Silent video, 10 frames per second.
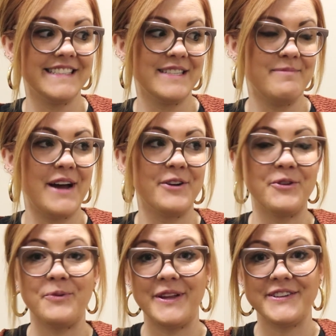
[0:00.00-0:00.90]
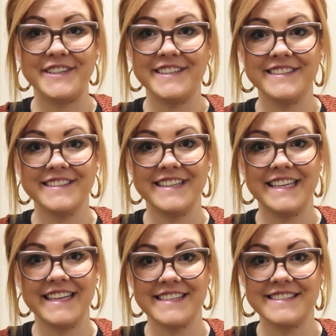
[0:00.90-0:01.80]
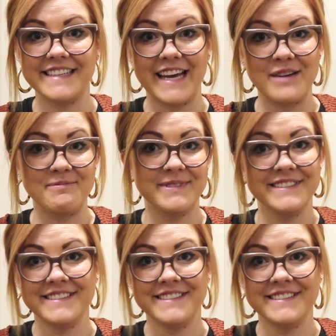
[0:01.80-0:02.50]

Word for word: It didn't matter the weather. He likes to camp